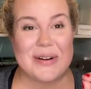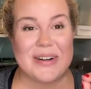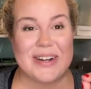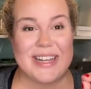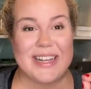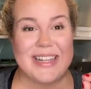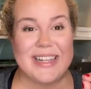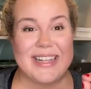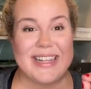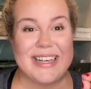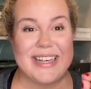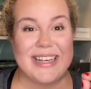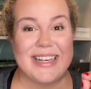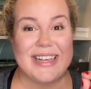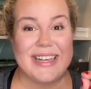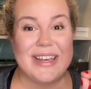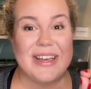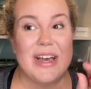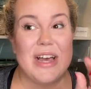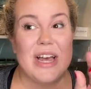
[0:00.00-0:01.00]
in
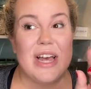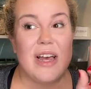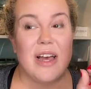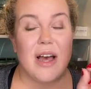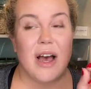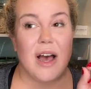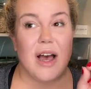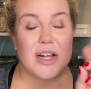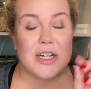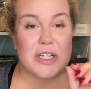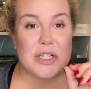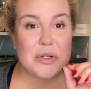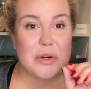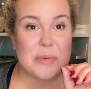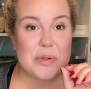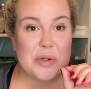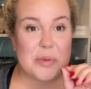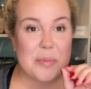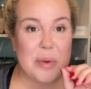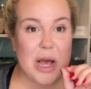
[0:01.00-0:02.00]
the
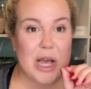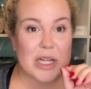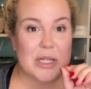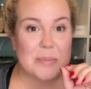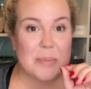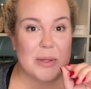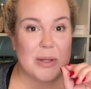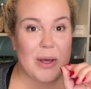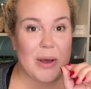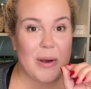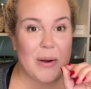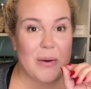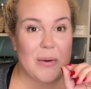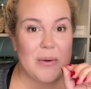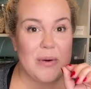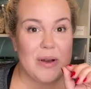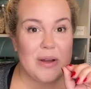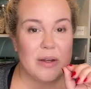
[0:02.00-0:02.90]
description box below.